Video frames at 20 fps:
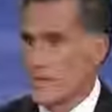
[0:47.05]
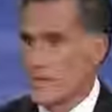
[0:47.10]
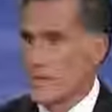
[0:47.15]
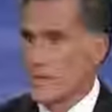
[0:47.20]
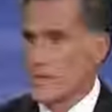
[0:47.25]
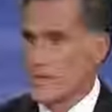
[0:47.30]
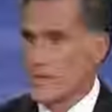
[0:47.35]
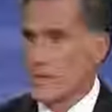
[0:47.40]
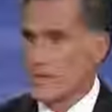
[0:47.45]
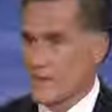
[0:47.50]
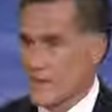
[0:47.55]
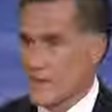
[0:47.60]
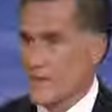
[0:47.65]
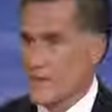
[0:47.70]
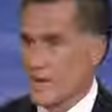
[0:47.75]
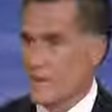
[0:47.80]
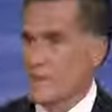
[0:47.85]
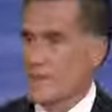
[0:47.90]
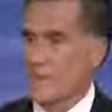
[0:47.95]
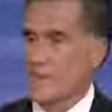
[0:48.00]
you can get the
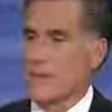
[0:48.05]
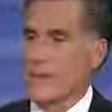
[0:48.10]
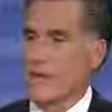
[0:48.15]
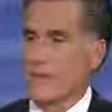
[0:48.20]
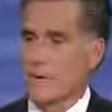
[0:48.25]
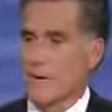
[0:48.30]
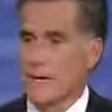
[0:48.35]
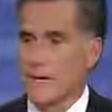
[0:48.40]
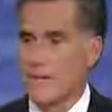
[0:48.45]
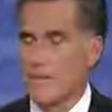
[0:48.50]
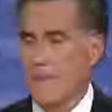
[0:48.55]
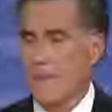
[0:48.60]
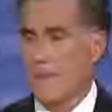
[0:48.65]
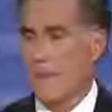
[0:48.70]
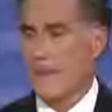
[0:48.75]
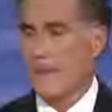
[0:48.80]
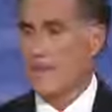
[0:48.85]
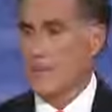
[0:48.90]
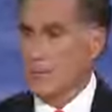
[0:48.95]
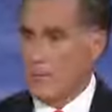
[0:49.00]
job done that way.
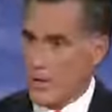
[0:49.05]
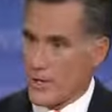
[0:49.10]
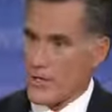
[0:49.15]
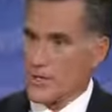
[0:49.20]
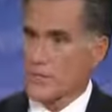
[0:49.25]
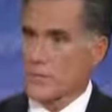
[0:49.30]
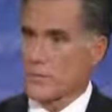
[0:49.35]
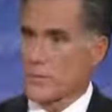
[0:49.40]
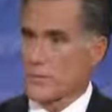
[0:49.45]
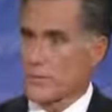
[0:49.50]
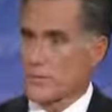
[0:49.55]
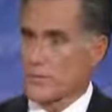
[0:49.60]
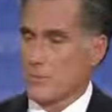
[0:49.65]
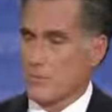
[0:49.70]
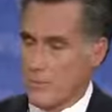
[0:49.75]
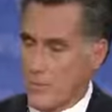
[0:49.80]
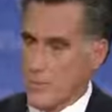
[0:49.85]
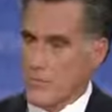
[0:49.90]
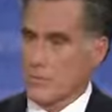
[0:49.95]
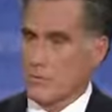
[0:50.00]
The president
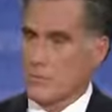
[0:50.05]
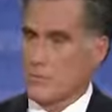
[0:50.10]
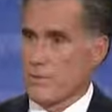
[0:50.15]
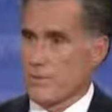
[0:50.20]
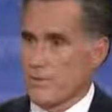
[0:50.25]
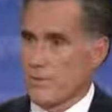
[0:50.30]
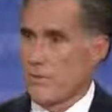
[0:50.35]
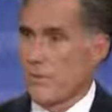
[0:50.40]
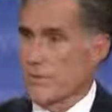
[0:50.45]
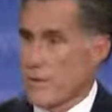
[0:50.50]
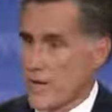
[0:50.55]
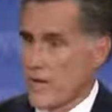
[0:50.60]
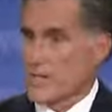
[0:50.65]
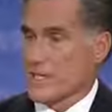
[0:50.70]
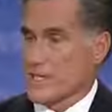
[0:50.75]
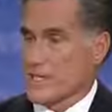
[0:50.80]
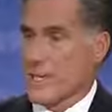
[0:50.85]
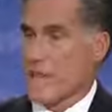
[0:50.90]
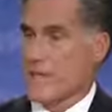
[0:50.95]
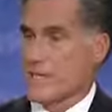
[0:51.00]
would prefer
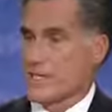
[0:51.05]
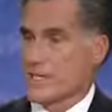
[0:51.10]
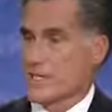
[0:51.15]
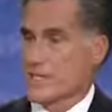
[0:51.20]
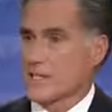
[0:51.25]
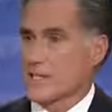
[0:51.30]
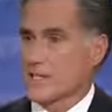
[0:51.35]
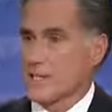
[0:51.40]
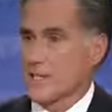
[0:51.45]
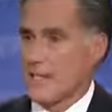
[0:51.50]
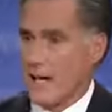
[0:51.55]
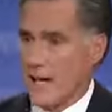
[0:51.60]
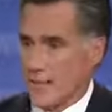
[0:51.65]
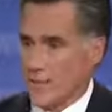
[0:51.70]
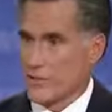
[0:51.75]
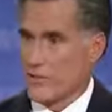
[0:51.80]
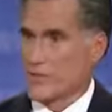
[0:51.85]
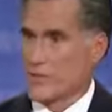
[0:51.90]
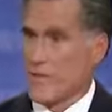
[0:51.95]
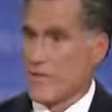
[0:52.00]
raising taxes. I
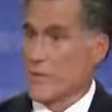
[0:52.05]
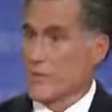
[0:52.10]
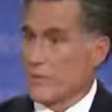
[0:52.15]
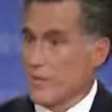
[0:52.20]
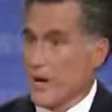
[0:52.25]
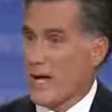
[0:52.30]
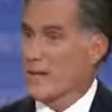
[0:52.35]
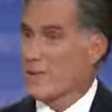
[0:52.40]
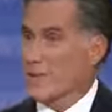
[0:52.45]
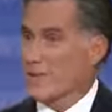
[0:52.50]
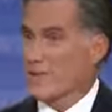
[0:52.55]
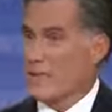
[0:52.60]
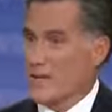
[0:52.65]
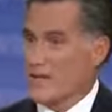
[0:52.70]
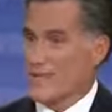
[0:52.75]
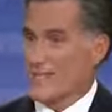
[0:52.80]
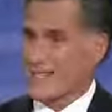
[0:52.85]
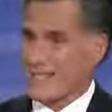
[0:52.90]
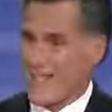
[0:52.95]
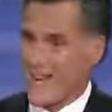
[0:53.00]
understand. The problem with
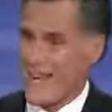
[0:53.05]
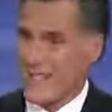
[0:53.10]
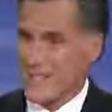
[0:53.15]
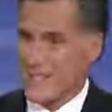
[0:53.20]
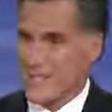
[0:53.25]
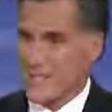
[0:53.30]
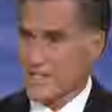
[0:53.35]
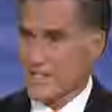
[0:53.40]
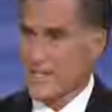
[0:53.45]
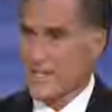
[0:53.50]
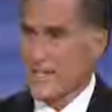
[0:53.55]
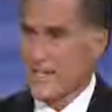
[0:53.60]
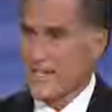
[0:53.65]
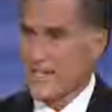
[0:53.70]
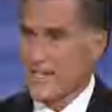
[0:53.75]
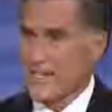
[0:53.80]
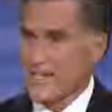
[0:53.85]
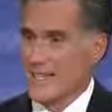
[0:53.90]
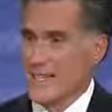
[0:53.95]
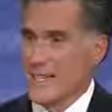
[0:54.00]
raising taxes
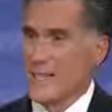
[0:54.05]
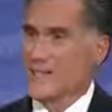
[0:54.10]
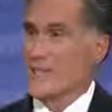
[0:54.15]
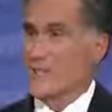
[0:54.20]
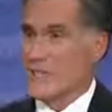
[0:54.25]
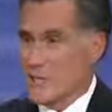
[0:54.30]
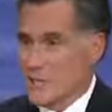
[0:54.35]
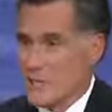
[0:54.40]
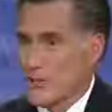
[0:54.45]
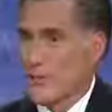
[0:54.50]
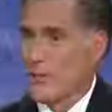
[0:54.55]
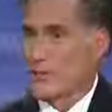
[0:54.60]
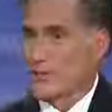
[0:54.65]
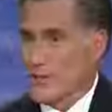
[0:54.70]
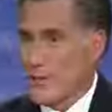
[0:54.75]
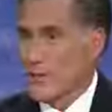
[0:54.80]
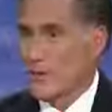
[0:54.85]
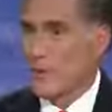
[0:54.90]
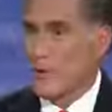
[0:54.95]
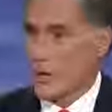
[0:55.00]
is that it slows
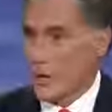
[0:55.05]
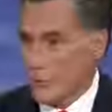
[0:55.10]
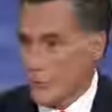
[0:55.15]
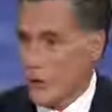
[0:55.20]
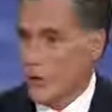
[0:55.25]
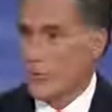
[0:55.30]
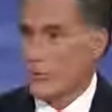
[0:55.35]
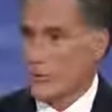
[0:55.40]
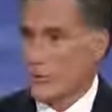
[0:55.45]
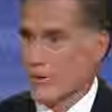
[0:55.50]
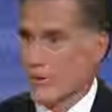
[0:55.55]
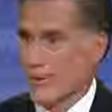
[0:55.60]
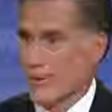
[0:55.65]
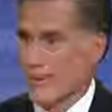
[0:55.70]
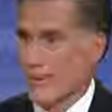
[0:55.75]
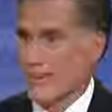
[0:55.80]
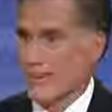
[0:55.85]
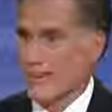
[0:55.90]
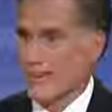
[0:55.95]
down the rate of growth,